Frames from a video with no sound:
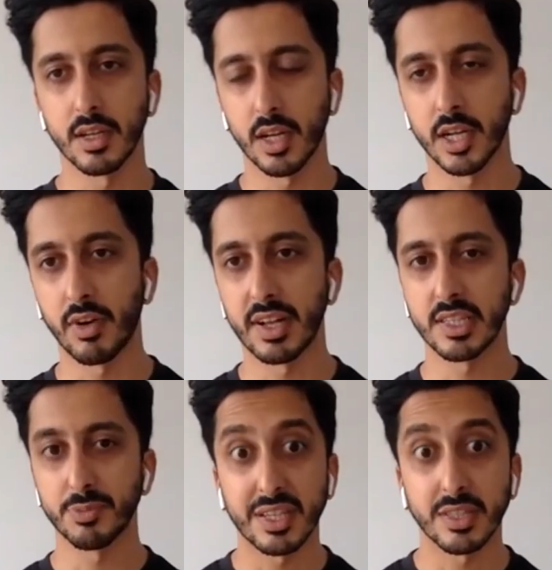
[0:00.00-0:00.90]
as a
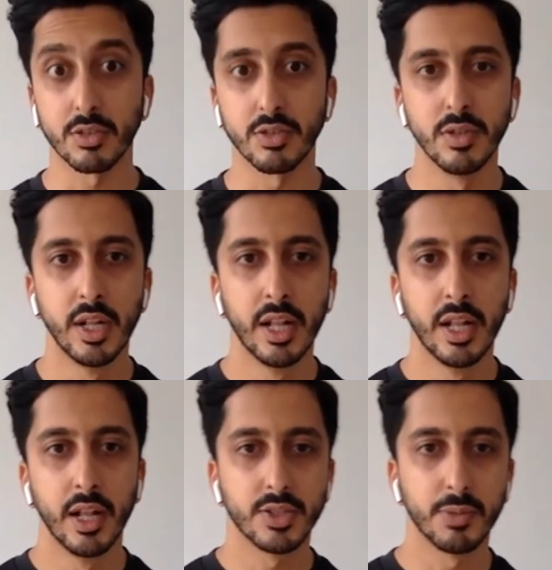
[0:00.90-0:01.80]
great spectacle.
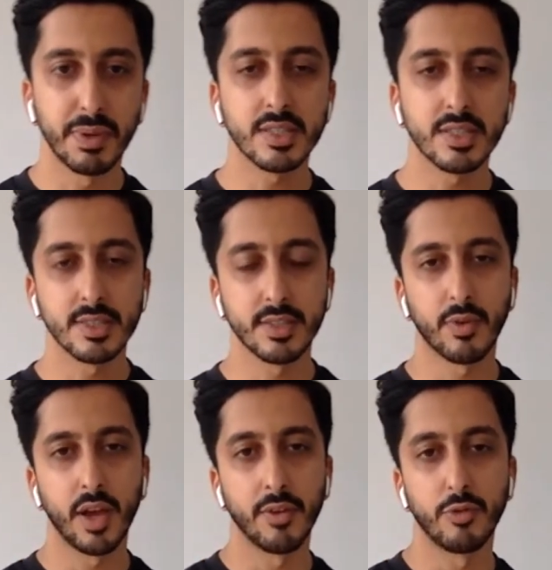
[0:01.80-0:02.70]
So
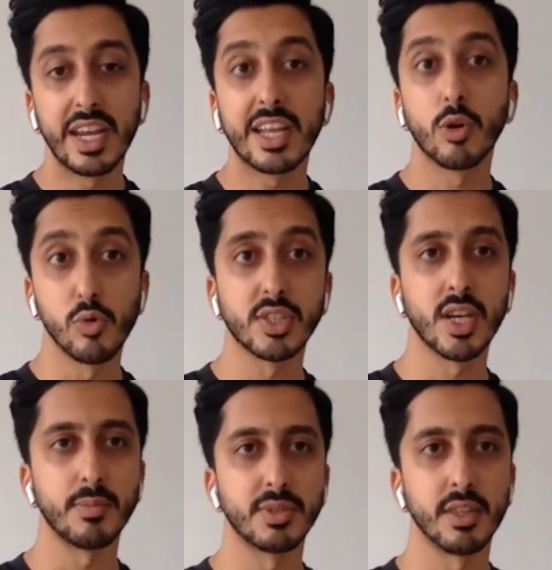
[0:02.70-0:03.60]
businesses have really
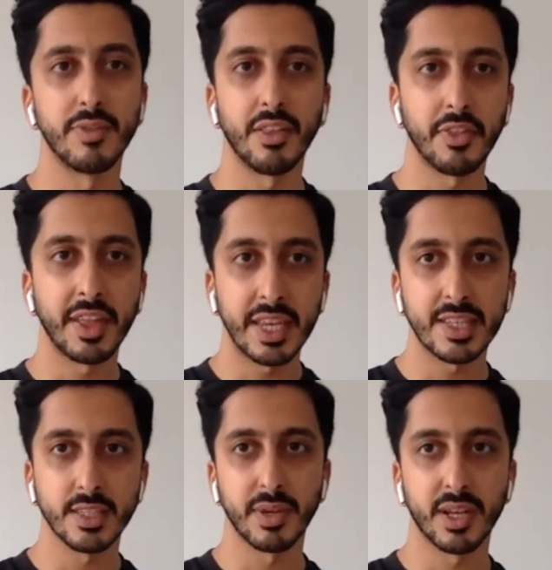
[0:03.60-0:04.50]
caught up to the fact that they
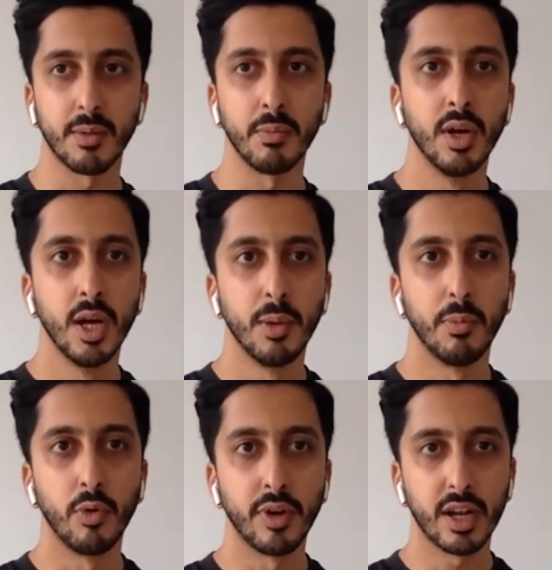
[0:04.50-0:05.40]
need to become
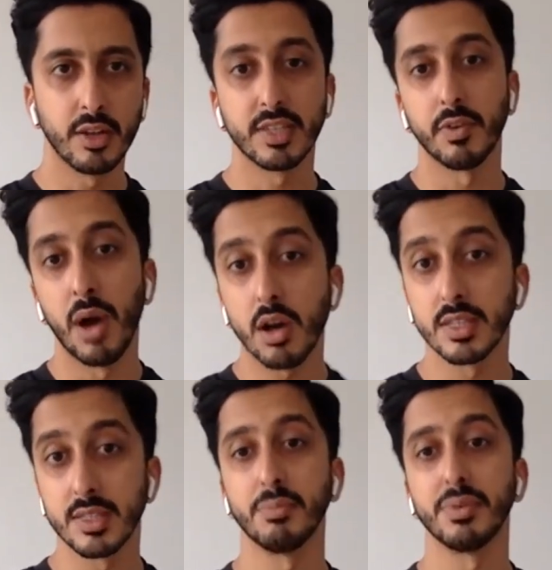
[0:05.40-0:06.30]
more inclusive, and
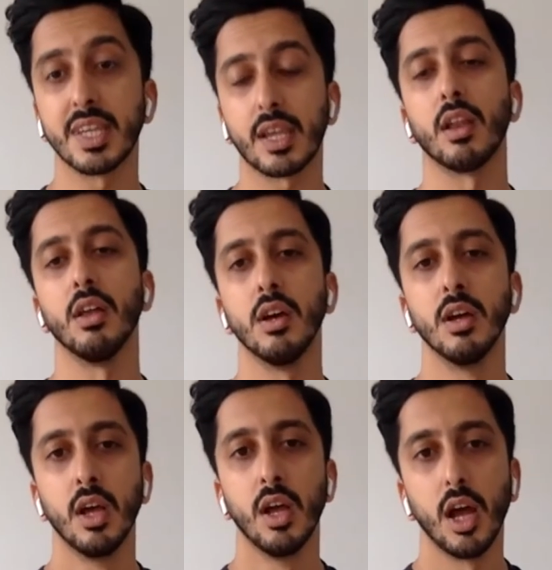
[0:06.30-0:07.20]
marketers in
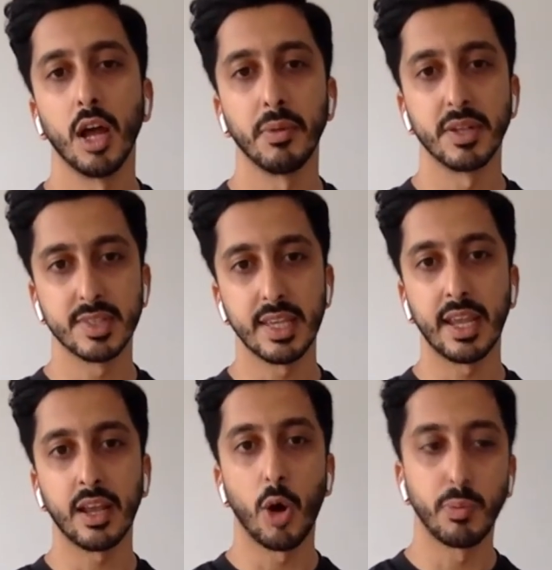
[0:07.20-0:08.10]
particular are
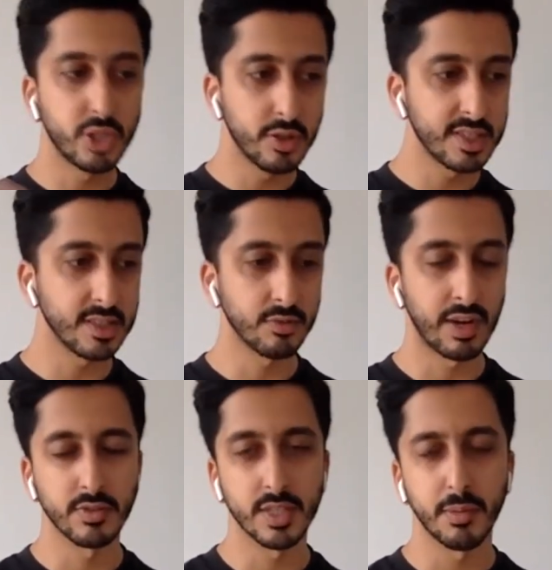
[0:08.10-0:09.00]
seeing opportunities
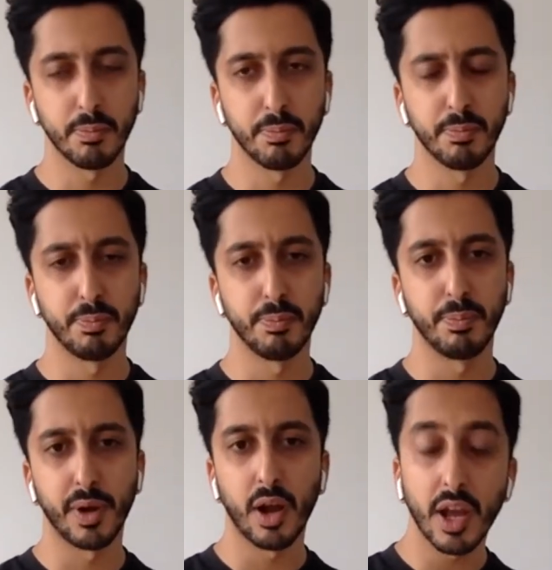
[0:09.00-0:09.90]
around it,
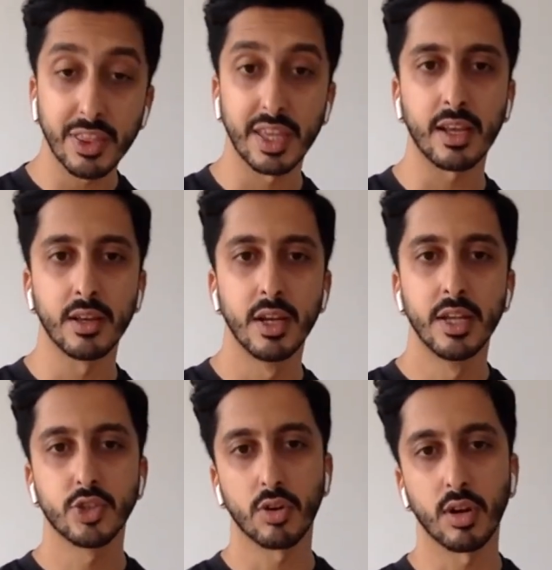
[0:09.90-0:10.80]
but I think
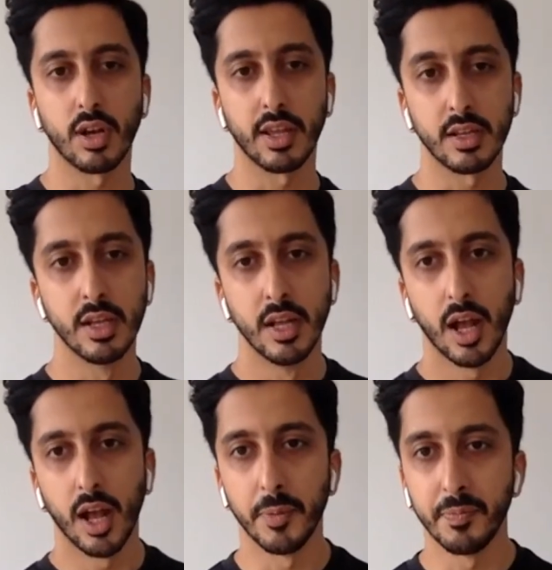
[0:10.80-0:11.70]
struggling.
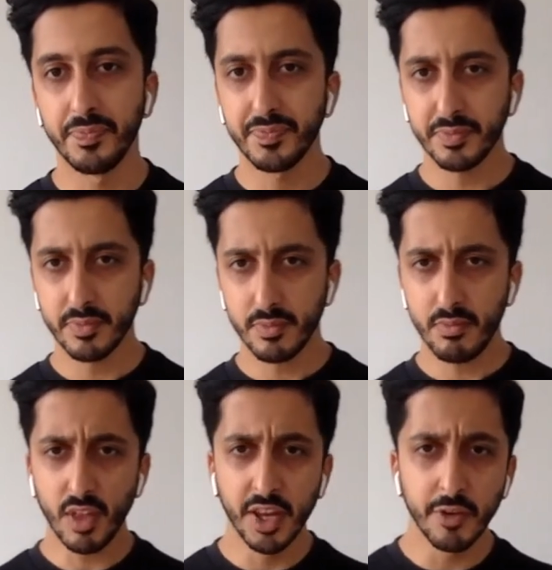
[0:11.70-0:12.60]
And
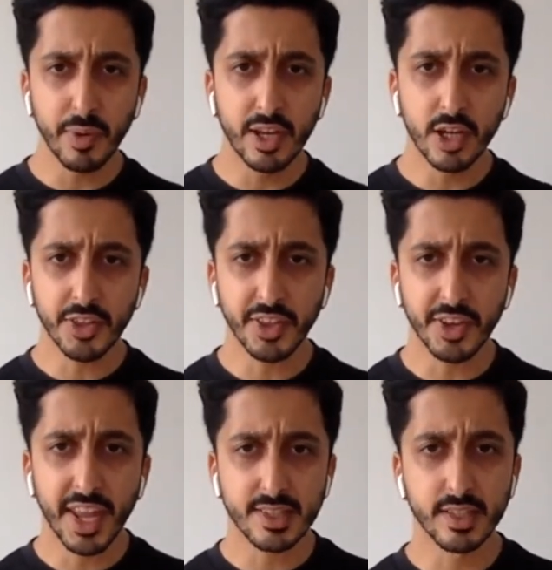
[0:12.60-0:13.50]
if we look at the